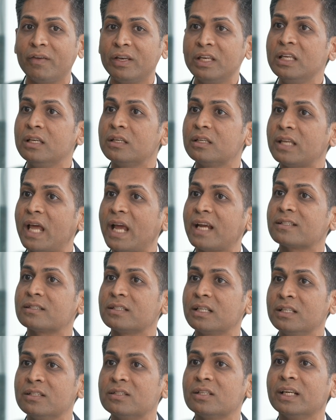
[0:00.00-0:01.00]
any tax
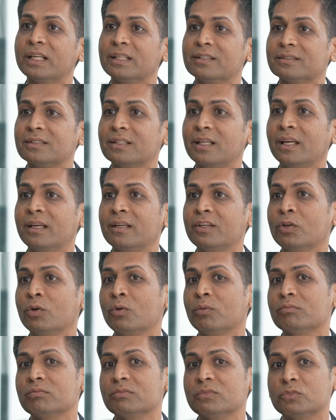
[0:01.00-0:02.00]
incidence. And,
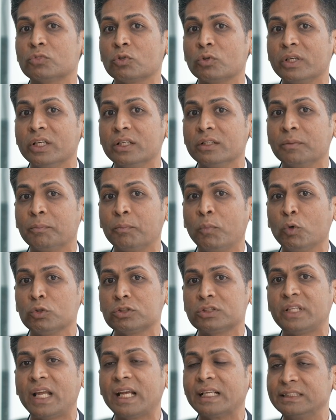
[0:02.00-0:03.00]
so the
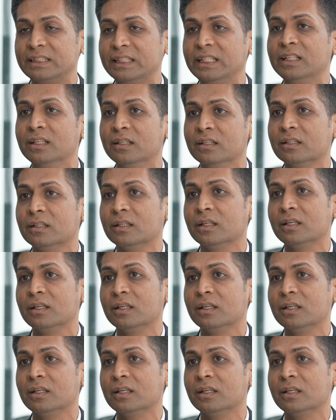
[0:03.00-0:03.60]
post-tax yield